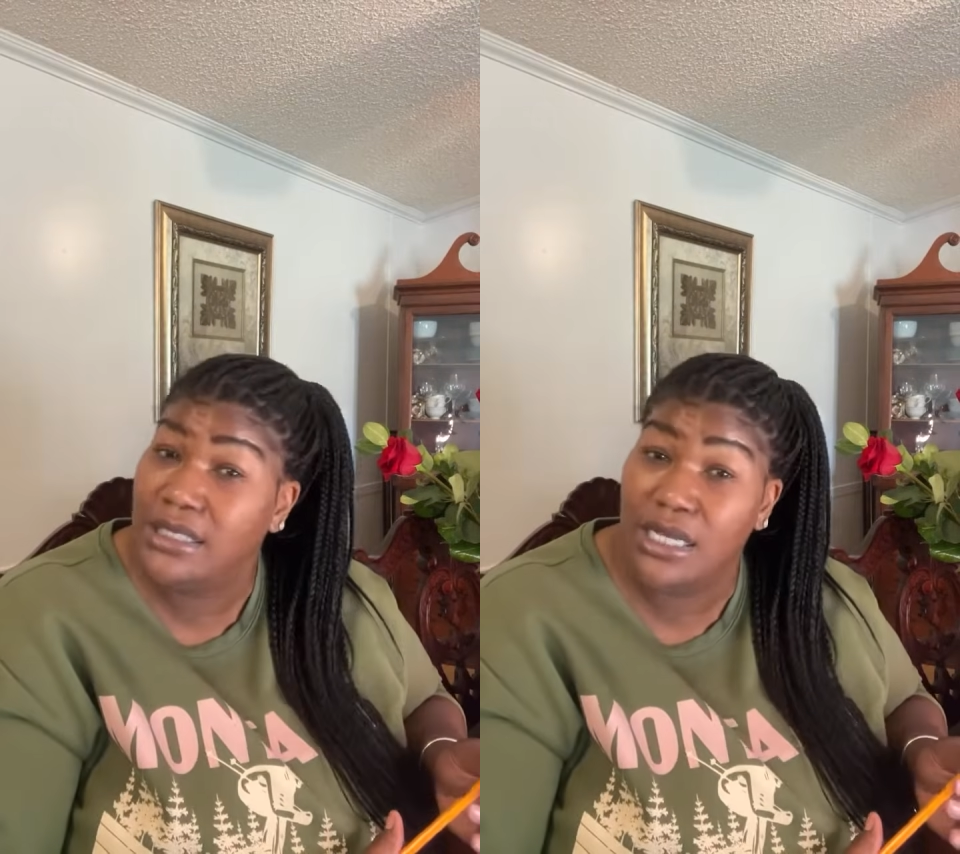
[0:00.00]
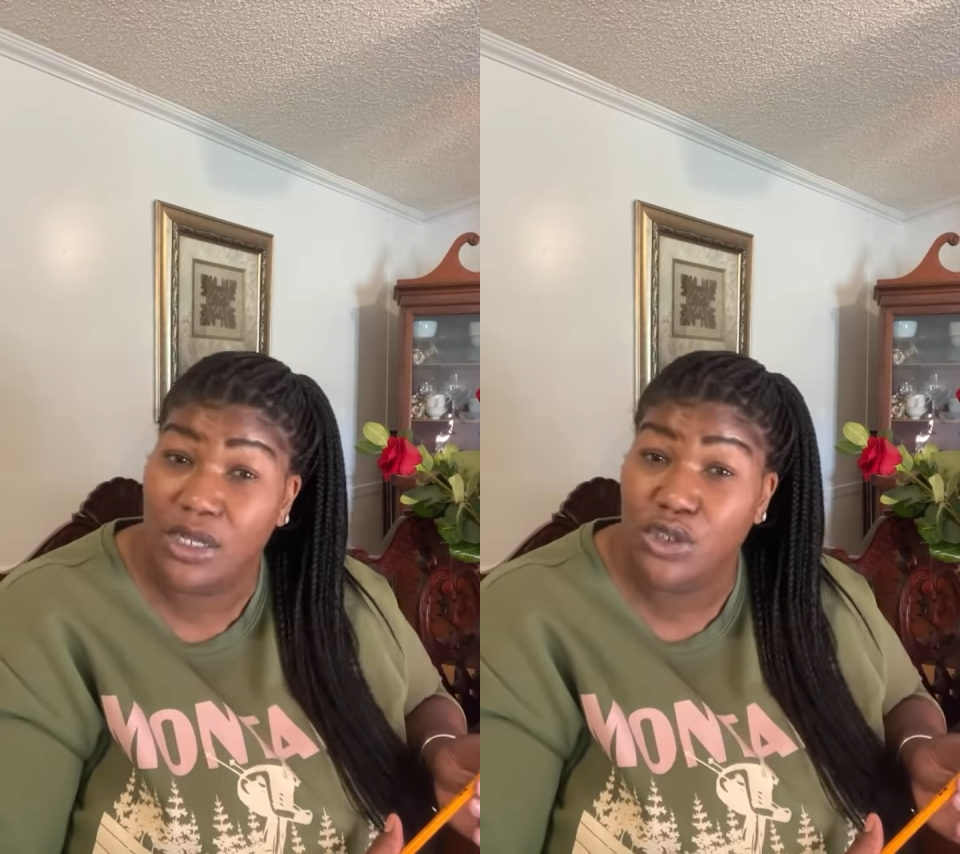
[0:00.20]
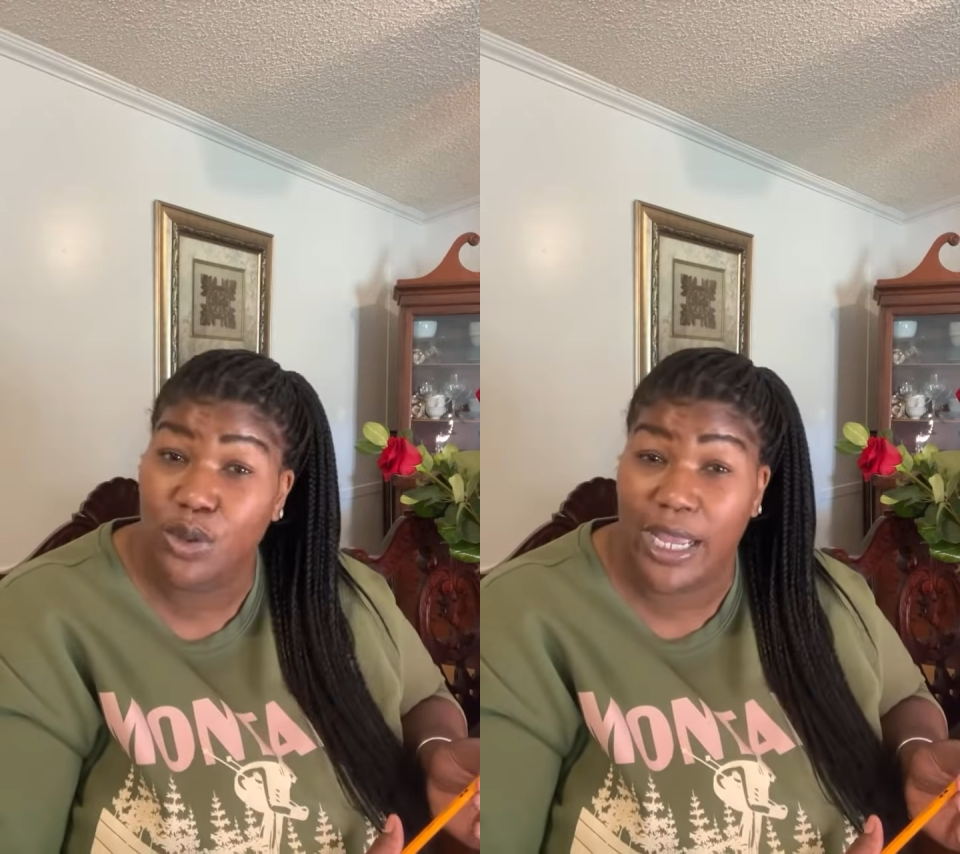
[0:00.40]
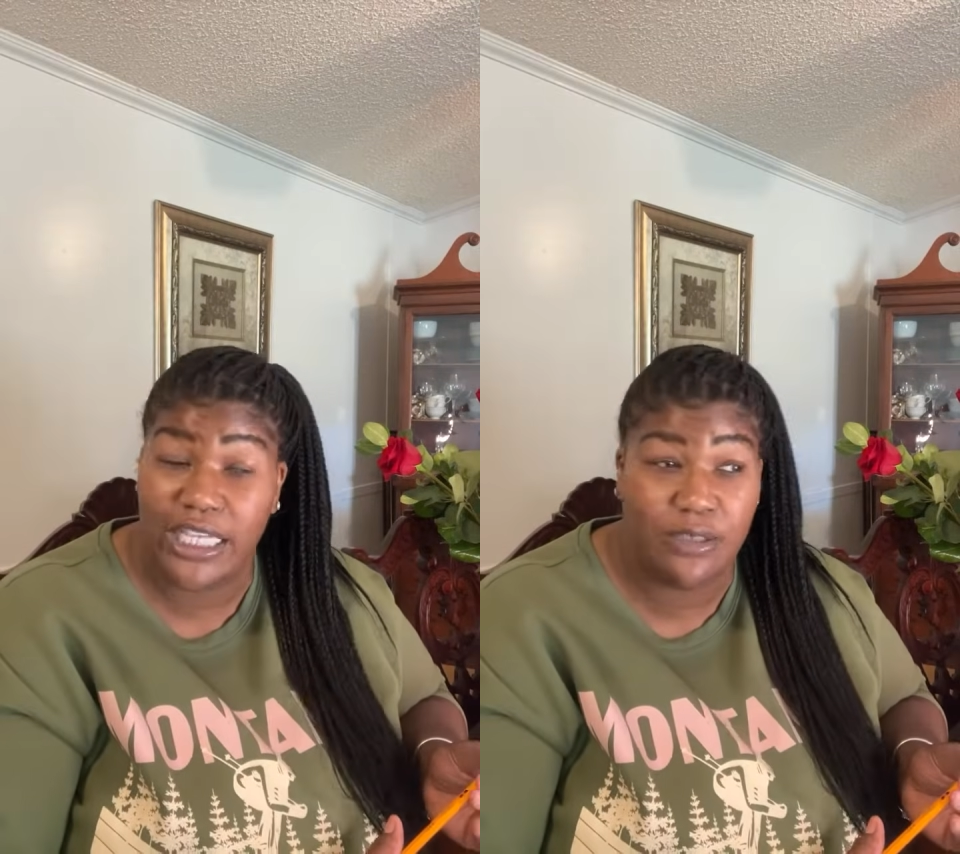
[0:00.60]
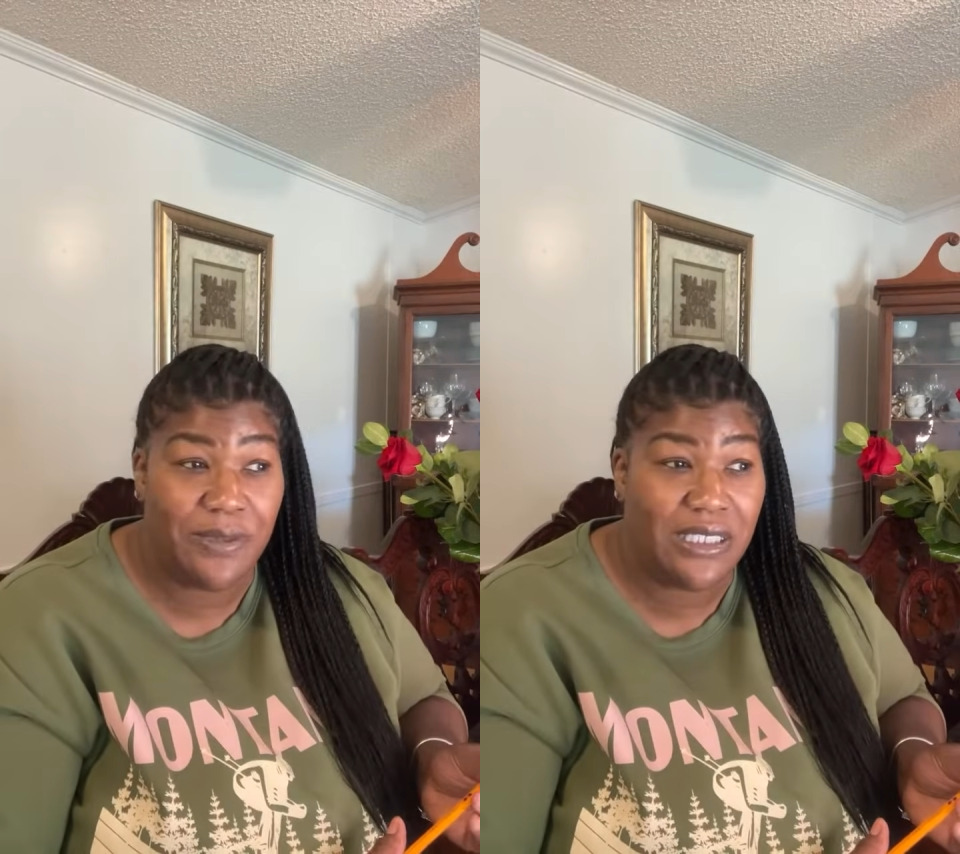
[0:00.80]
to go to a
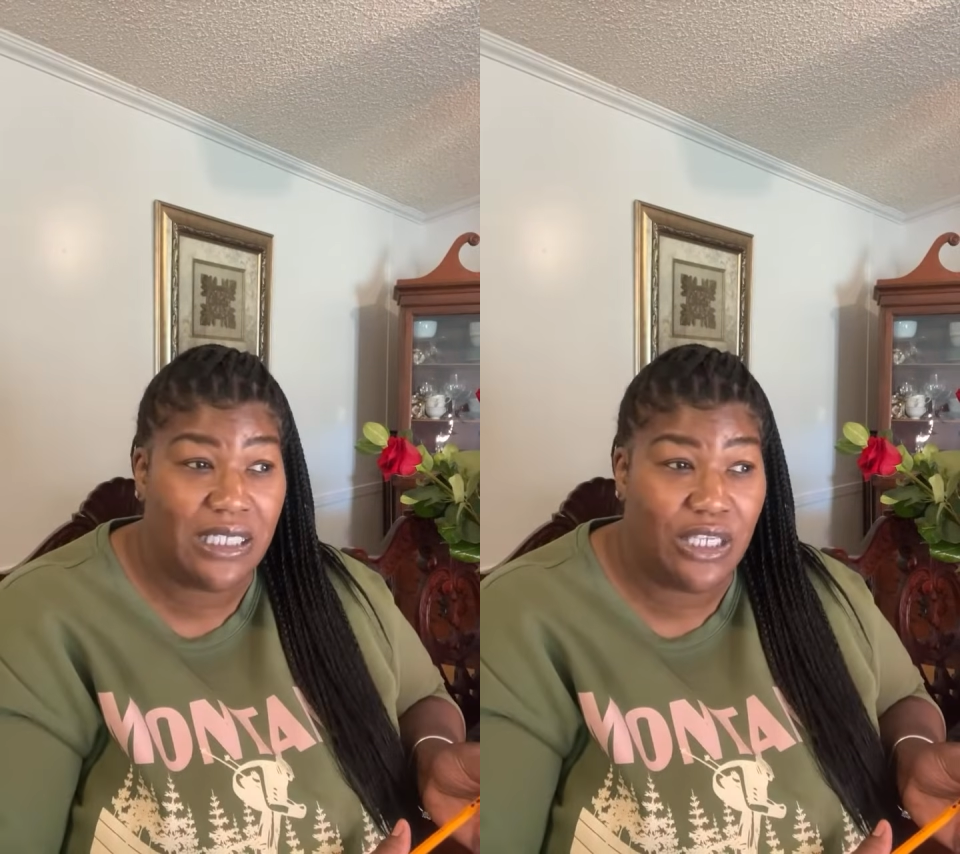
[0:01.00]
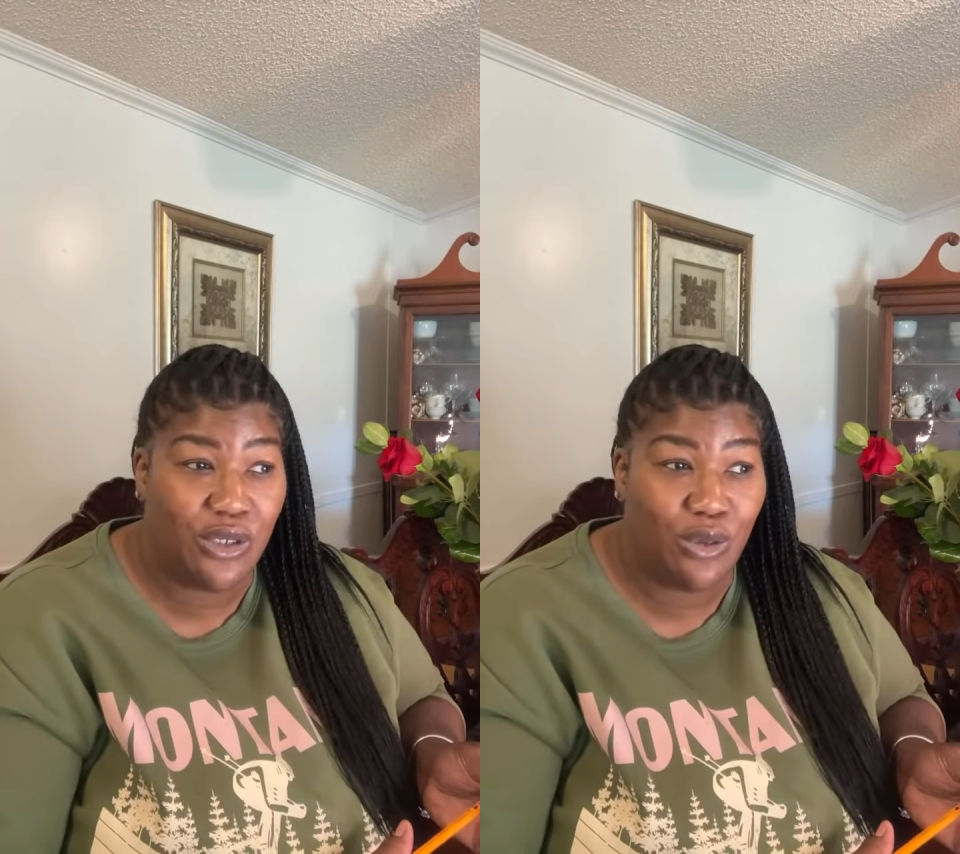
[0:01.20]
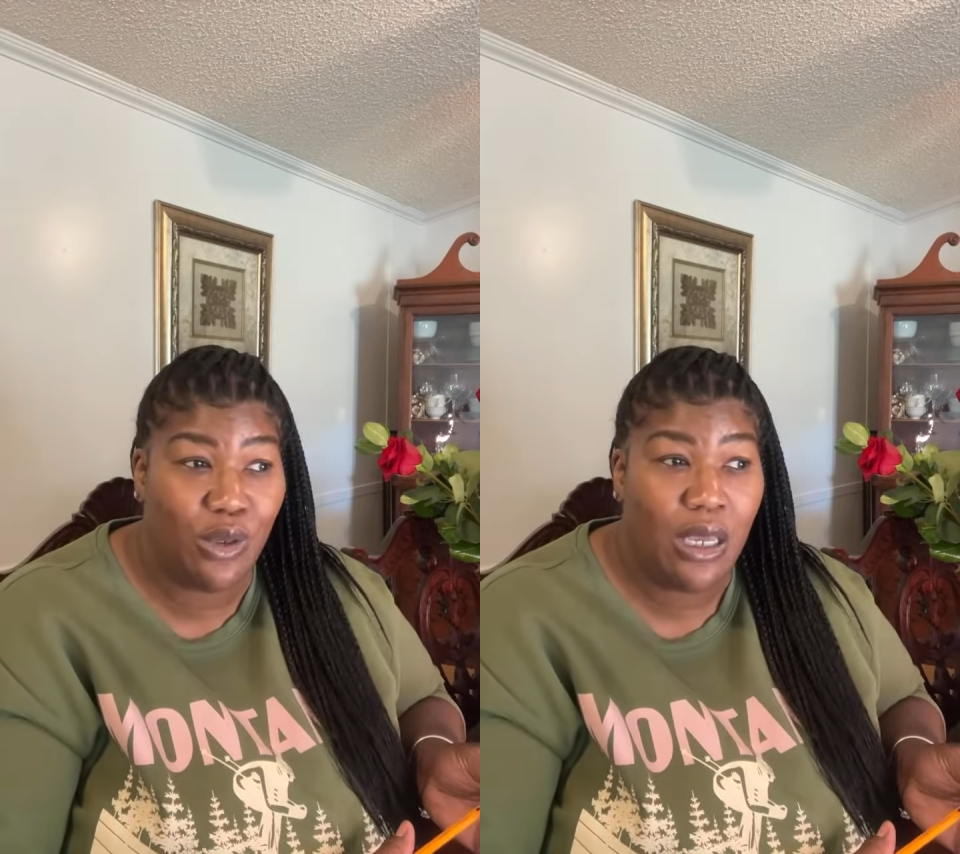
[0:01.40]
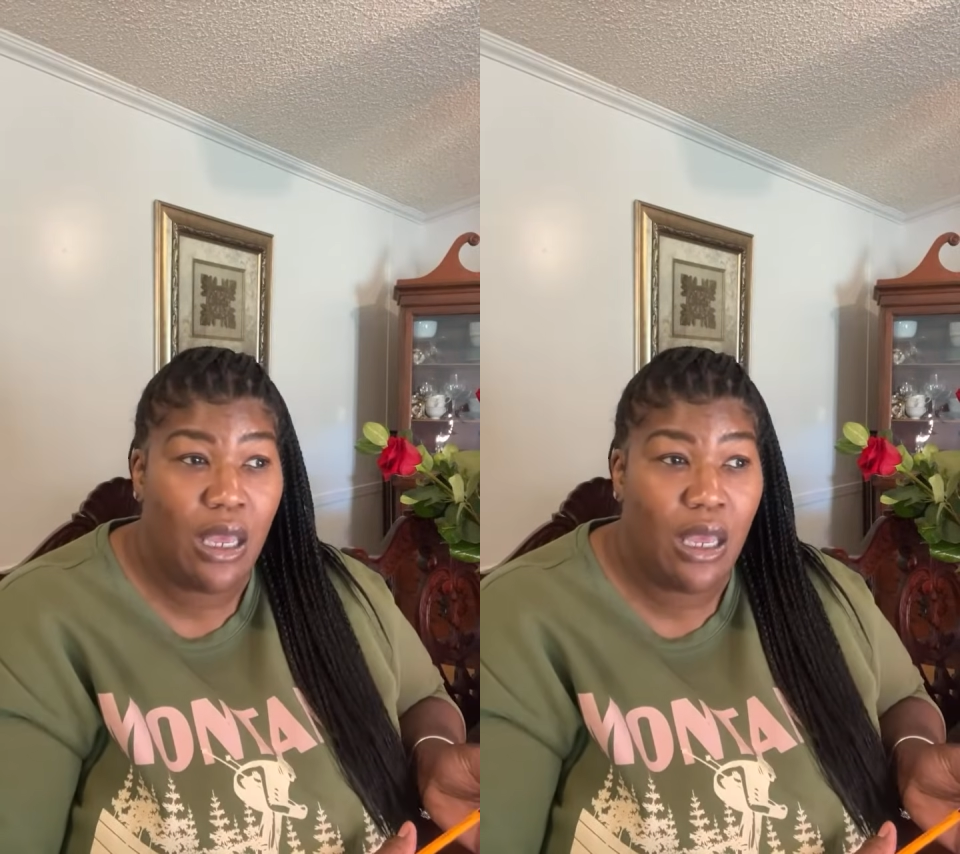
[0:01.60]
HBCU.